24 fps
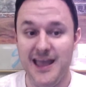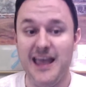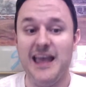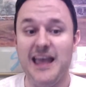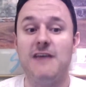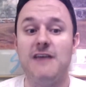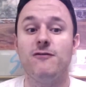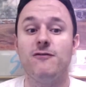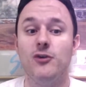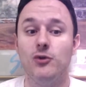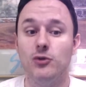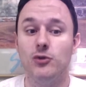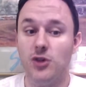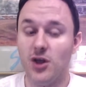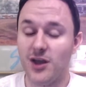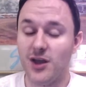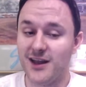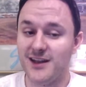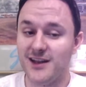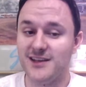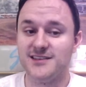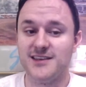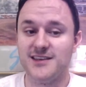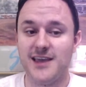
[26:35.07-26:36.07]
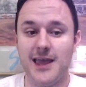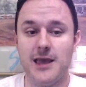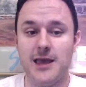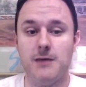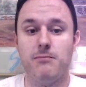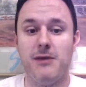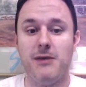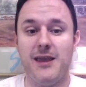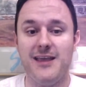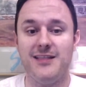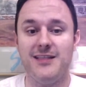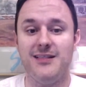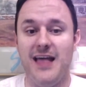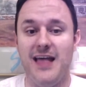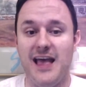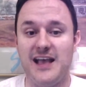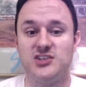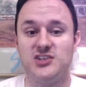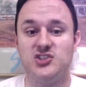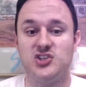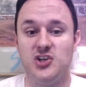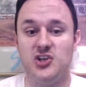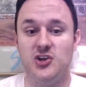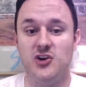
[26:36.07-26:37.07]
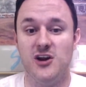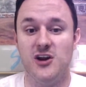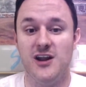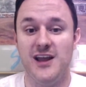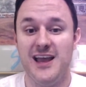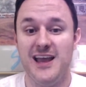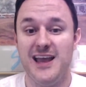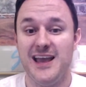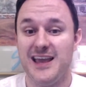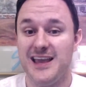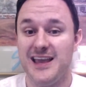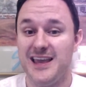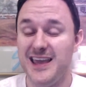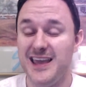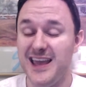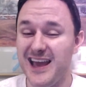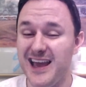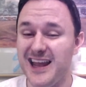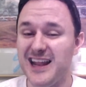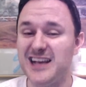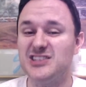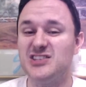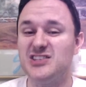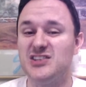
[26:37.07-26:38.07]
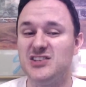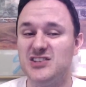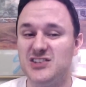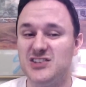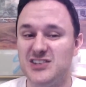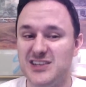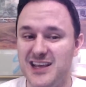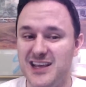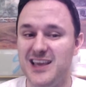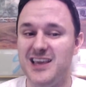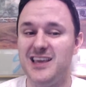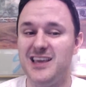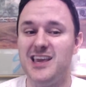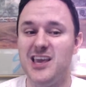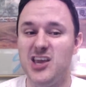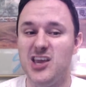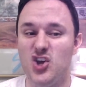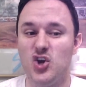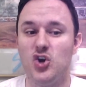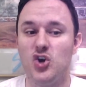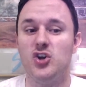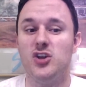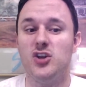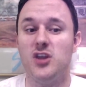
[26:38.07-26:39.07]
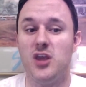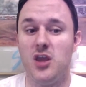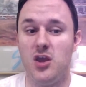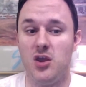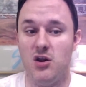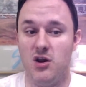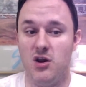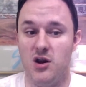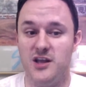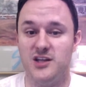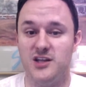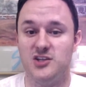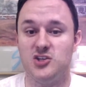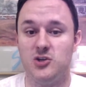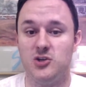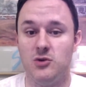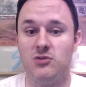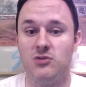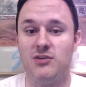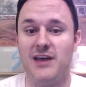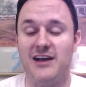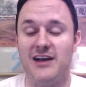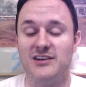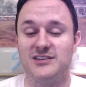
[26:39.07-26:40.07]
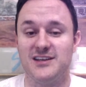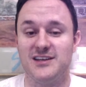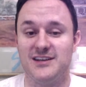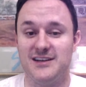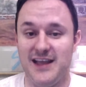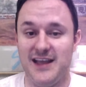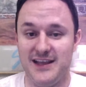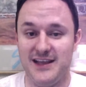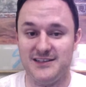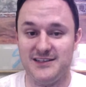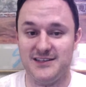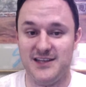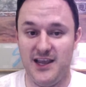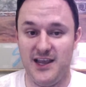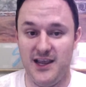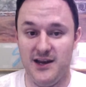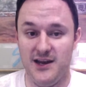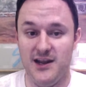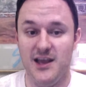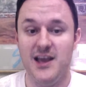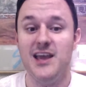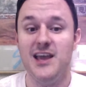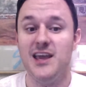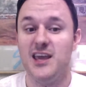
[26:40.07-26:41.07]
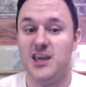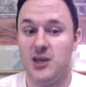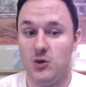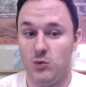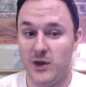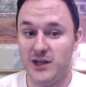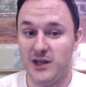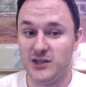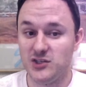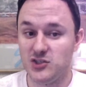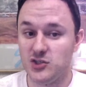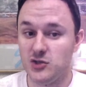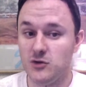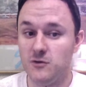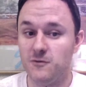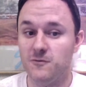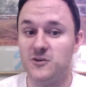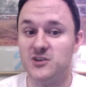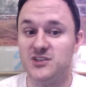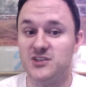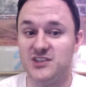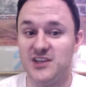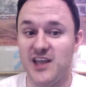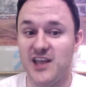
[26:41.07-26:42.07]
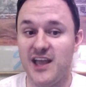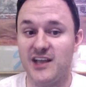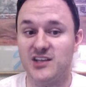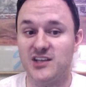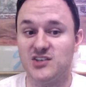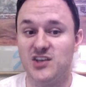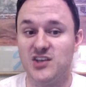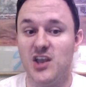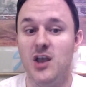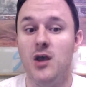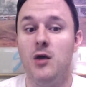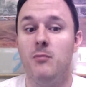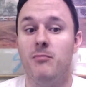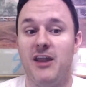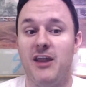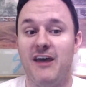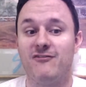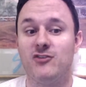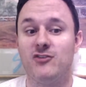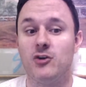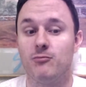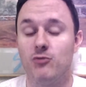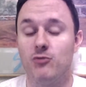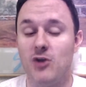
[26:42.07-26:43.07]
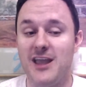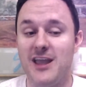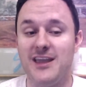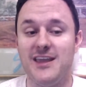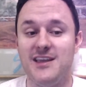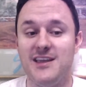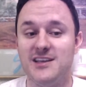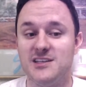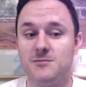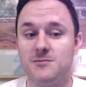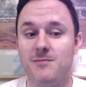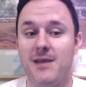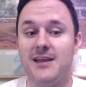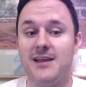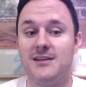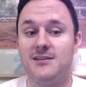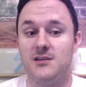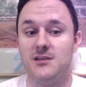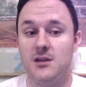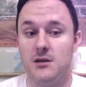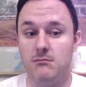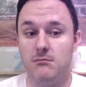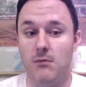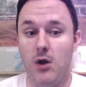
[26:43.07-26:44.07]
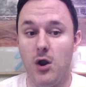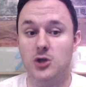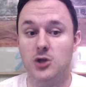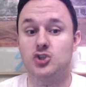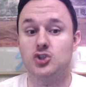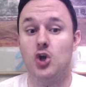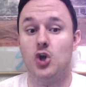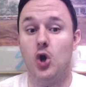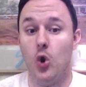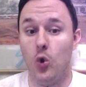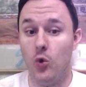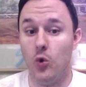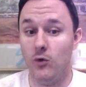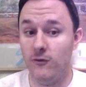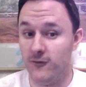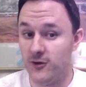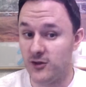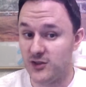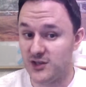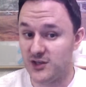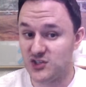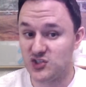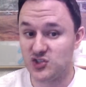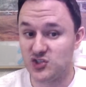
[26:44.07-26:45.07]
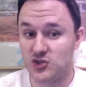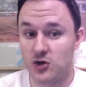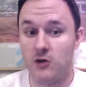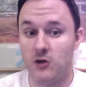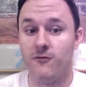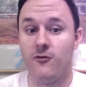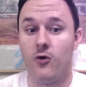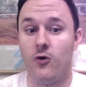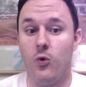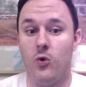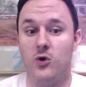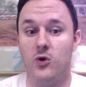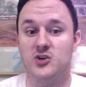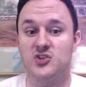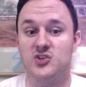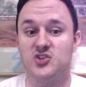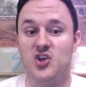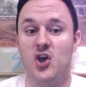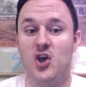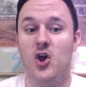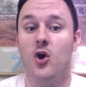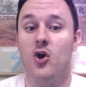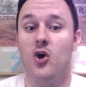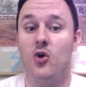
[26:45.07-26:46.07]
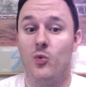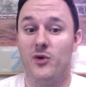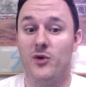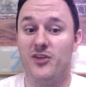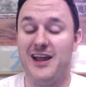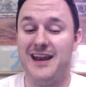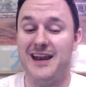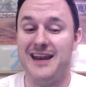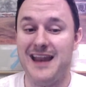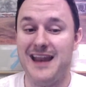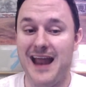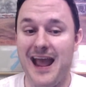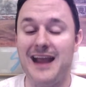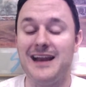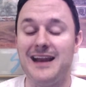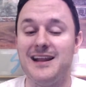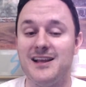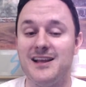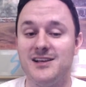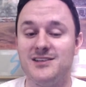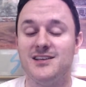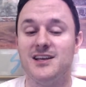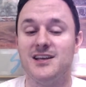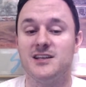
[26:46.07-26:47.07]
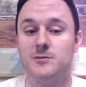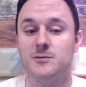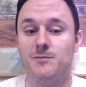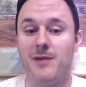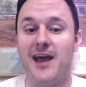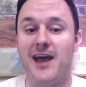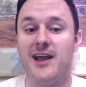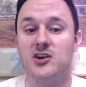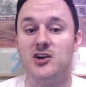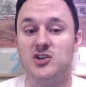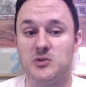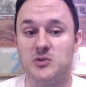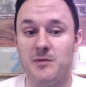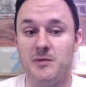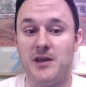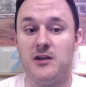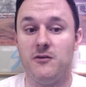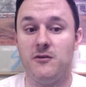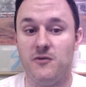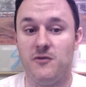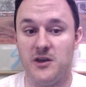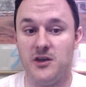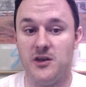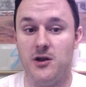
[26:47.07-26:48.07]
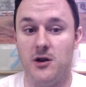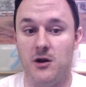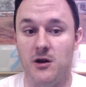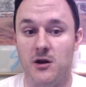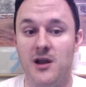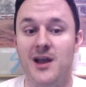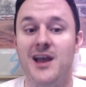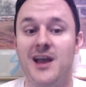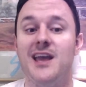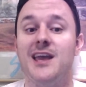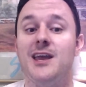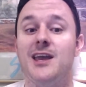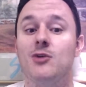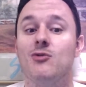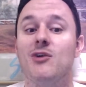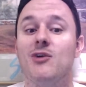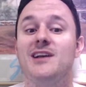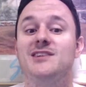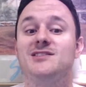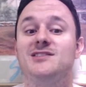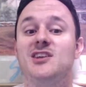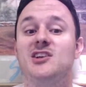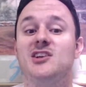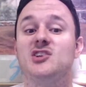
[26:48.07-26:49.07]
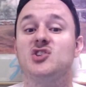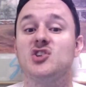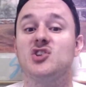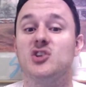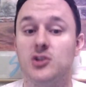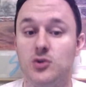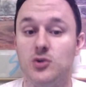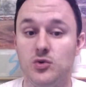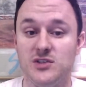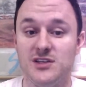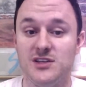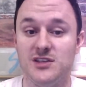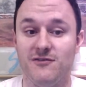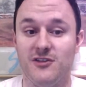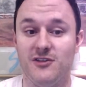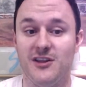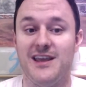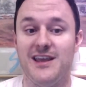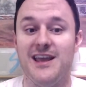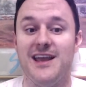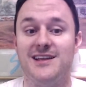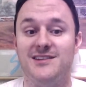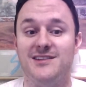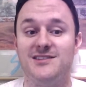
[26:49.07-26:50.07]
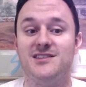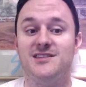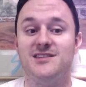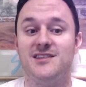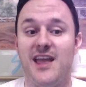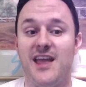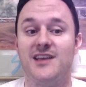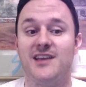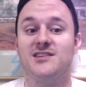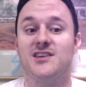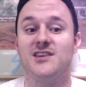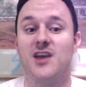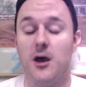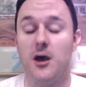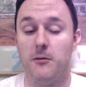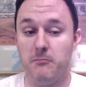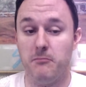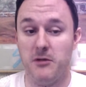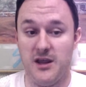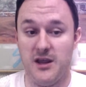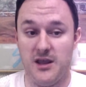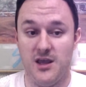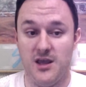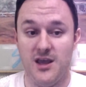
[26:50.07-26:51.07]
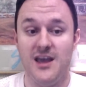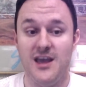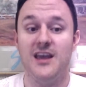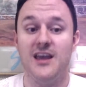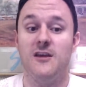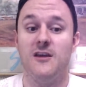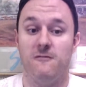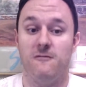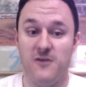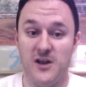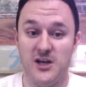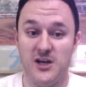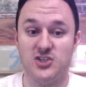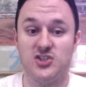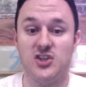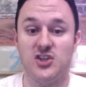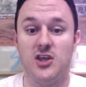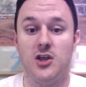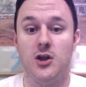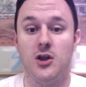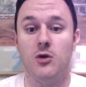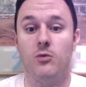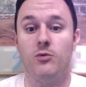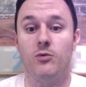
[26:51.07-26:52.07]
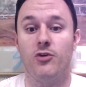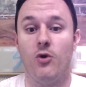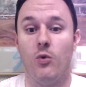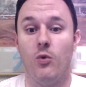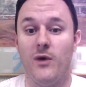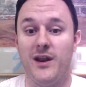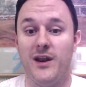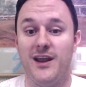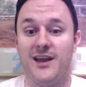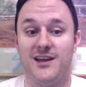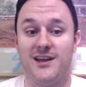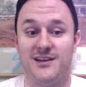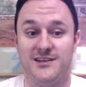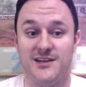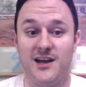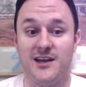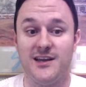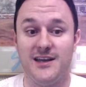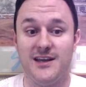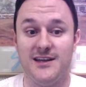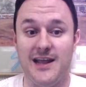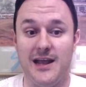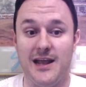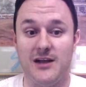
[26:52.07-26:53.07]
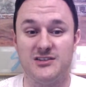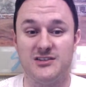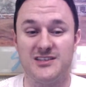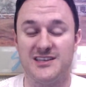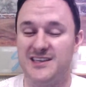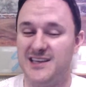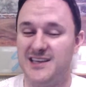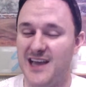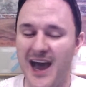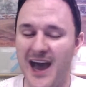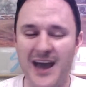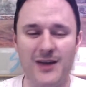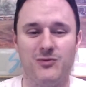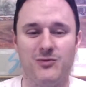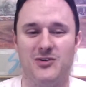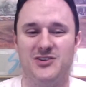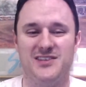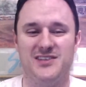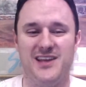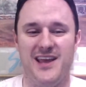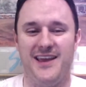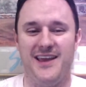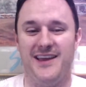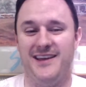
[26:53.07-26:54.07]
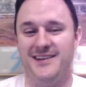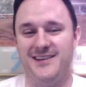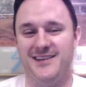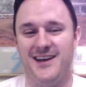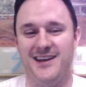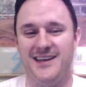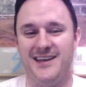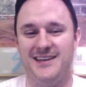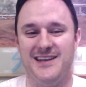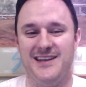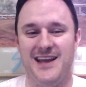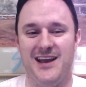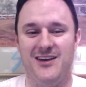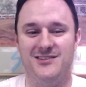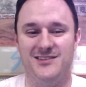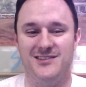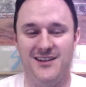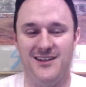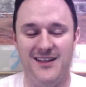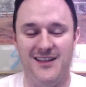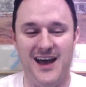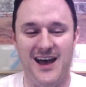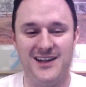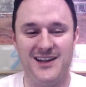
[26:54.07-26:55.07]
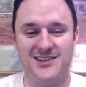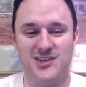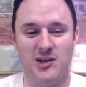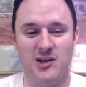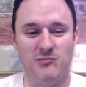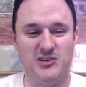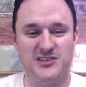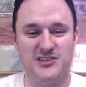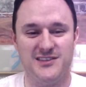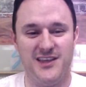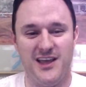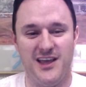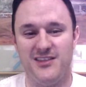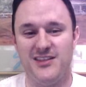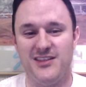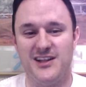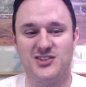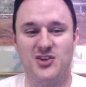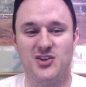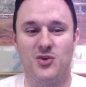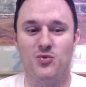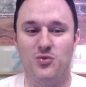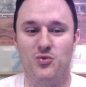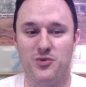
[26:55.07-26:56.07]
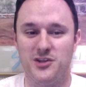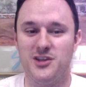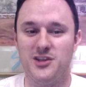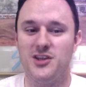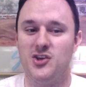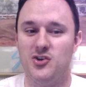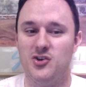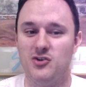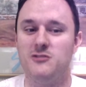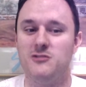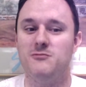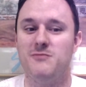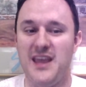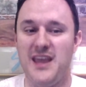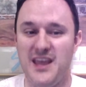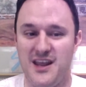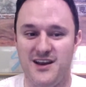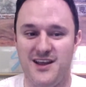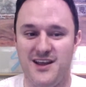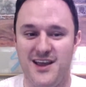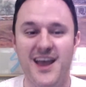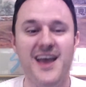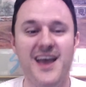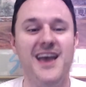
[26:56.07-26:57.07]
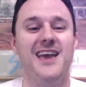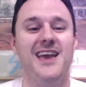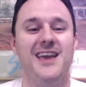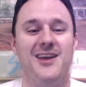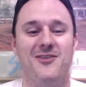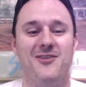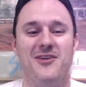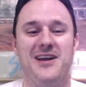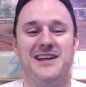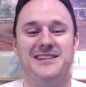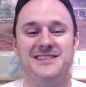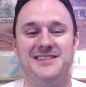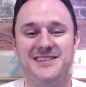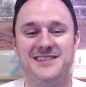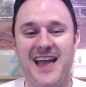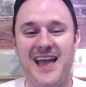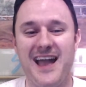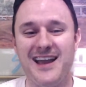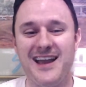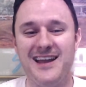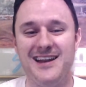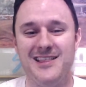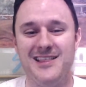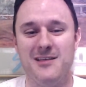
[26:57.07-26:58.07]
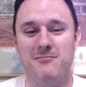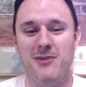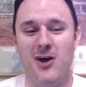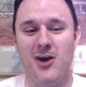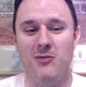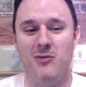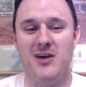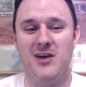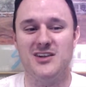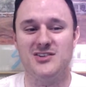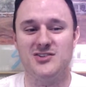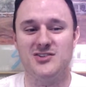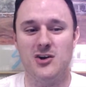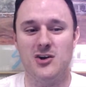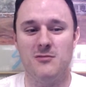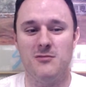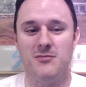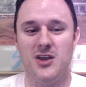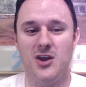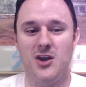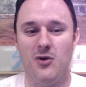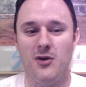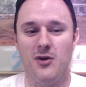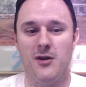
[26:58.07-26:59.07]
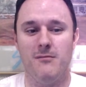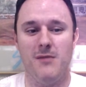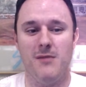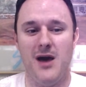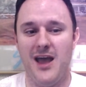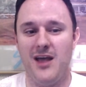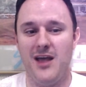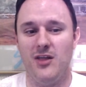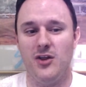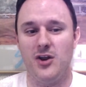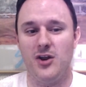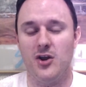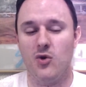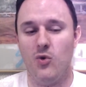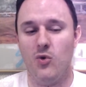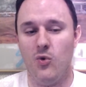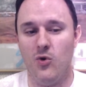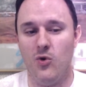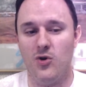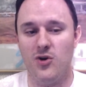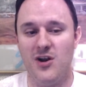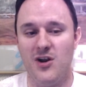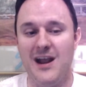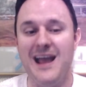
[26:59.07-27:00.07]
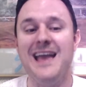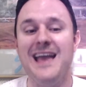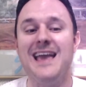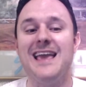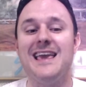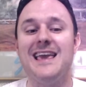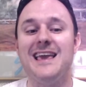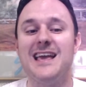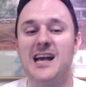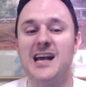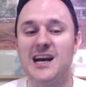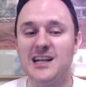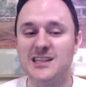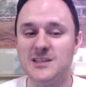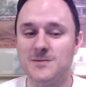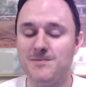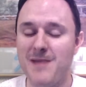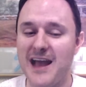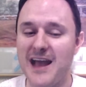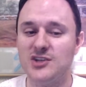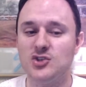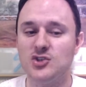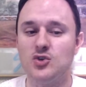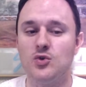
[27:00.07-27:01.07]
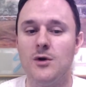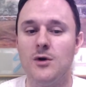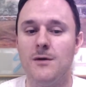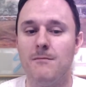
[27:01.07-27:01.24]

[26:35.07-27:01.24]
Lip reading: If you look at his campaign last year, he had a sneaky good year in 2019. He went 2 for 6, but after breaking his maiden in March over this turf course, with a 96 Beyer speed figure, he raced exclusively in stakes company. He finished the year with a win at Kentucky Downs. God, we're saying Kentucky Downs a lot. It's almost like that's a really good meet. He ran second in the Belmont Derby going a mile and a quarter. He cuts back to a